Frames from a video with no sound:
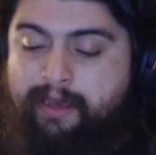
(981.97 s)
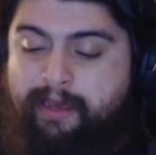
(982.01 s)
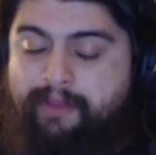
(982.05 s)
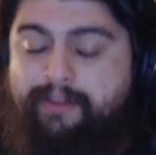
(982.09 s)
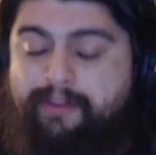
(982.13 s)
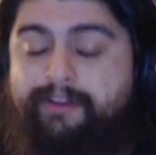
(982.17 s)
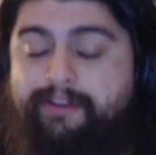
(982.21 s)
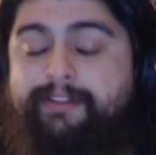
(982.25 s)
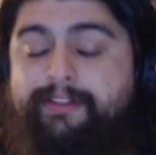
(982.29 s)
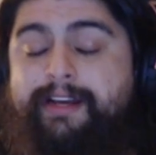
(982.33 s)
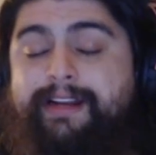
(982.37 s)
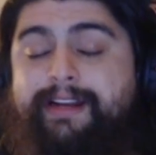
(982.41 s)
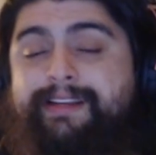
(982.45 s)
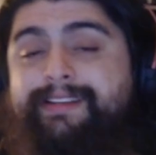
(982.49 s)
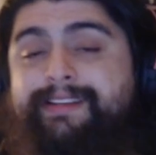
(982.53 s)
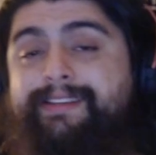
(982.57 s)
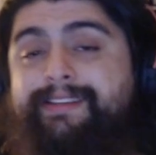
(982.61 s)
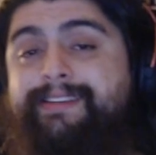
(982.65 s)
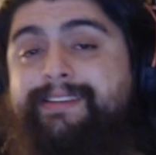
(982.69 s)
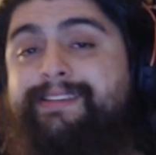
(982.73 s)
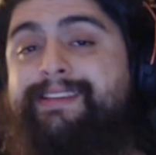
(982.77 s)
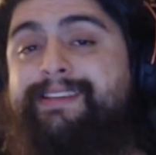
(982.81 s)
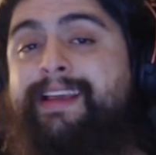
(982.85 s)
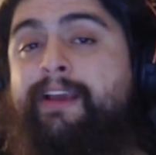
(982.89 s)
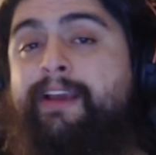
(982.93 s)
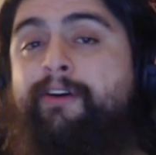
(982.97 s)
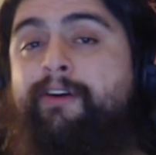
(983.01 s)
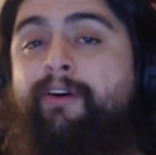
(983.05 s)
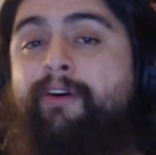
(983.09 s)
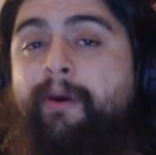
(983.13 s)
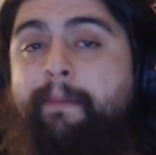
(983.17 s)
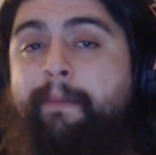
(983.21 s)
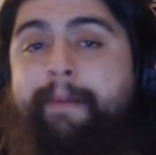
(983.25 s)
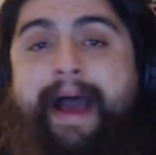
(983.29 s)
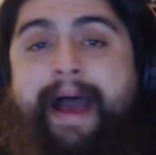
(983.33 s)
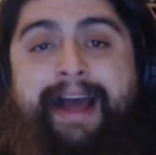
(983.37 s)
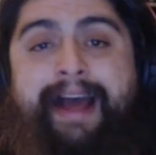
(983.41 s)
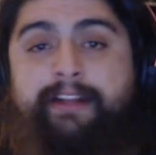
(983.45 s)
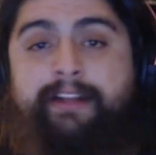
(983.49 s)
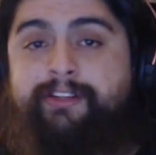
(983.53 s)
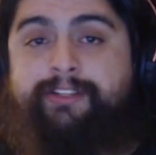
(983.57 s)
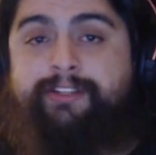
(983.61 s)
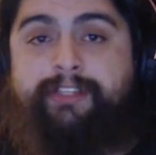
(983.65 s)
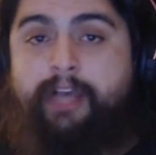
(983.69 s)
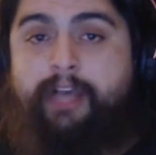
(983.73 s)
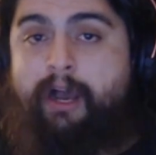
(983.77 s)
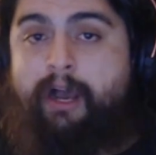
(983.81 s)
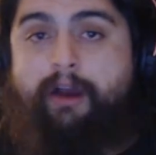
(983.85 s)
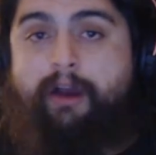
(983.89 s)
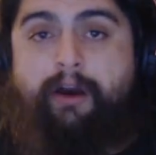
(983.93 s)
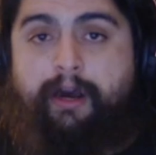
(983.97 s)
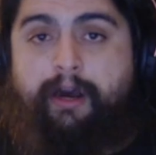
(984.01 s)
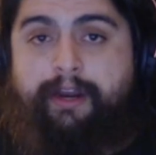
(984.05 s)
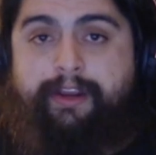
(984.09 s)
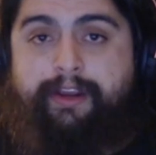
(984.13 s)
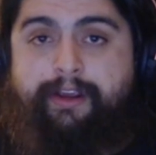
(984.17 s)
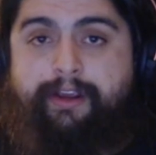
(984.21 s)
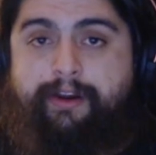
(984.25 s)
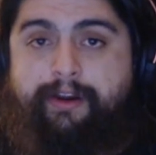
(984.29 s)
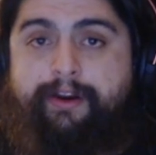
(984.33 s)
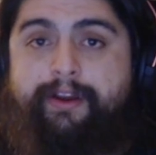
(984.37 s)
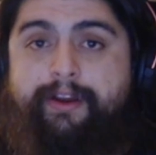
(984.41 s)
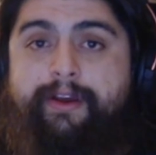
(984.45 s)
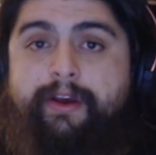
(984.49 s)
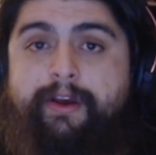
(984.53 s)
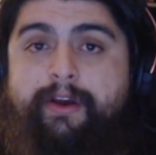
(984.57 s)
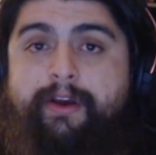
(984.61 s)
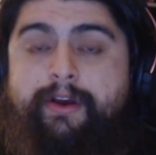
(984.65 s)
There's not a single bad song on here.